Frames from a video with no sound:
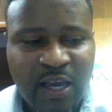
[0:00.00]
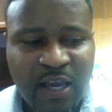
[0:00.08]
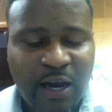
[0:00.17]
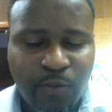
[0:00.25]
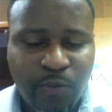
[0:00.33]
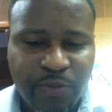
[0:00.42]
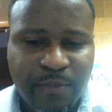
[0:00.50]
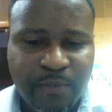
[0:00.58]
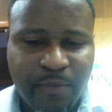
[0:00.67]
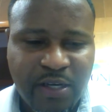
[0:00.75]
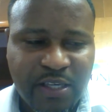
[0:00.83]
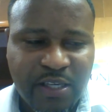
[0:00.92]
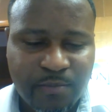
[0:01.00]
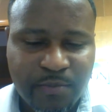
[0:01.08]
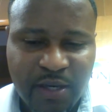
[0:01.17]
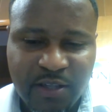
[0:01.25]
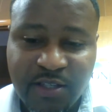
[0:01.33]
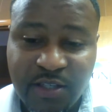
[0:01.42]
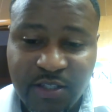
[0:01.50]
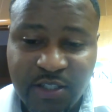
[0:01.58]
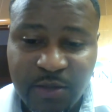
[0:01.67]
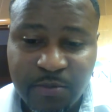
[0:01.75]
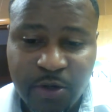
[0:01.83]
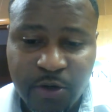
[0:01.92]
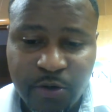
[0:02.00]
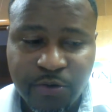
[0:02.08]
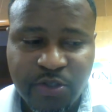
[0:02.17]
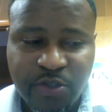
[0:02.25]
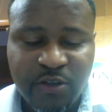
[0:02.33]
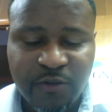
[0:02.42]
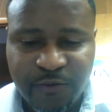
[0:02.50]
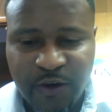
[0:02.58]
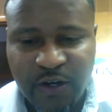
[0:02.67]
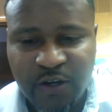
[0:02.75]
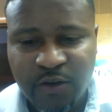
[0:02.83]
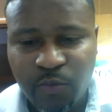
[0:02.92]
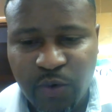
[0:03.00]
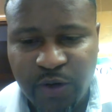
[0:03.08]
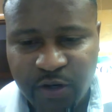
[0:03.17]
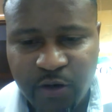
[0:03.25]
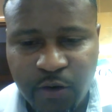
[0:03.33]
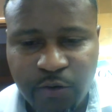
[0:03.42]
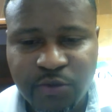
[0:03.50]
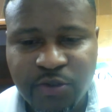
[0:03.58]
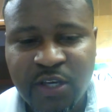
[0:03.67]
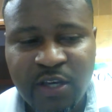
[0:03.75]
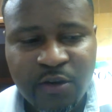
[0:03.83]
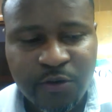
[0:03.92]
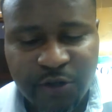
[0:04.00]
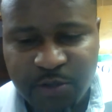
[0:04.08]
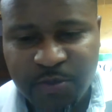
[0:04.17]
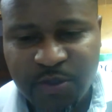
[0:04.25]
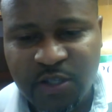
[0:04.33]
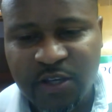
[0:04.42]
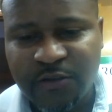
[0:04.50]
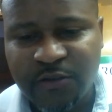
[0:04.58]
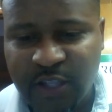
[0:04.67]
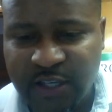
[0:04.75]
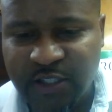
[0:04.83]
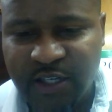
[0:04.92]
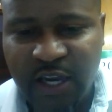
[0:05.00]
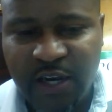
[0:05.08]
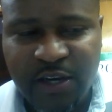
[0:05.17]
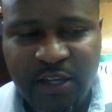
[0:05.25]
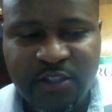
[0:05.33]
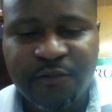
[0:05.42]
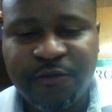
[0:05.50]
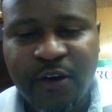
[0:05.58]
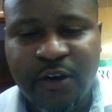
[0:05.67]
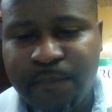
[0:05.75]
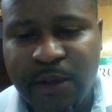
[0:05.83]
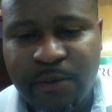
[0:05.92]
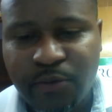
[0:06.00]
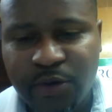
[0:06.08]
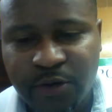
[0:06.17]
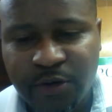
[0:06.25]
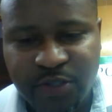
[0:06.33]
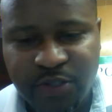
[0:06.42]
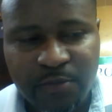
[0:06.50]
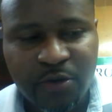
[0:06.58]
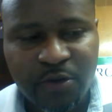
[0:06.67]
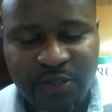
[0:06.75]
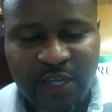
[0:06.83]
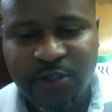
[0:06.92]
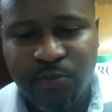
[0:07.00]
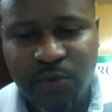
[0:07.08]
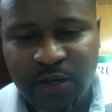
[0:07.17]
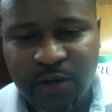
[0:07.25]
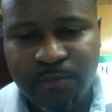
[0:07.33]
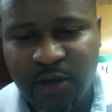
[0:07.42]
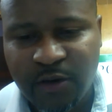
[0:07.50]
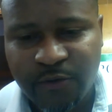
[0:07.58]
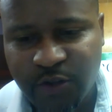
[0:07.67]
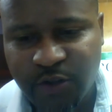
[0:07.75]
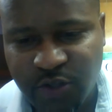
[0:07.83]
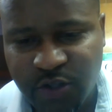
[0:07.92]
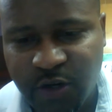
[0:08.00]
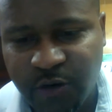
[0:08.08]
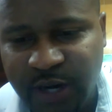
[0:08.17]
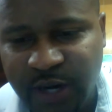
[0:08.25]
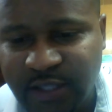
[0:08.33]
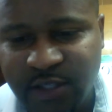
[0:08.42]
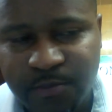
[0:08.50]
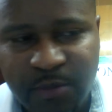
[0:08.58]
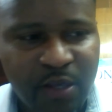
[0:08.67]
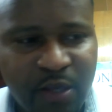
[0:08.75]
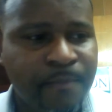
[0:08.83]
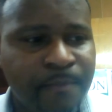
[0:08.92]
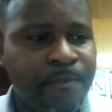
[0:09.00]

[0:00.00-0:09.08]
I want their money committed to the zip codes to fund winter coats, Christmas gifts, things of that nature for the people of those zip codes. That's where the benefits should go, not to me.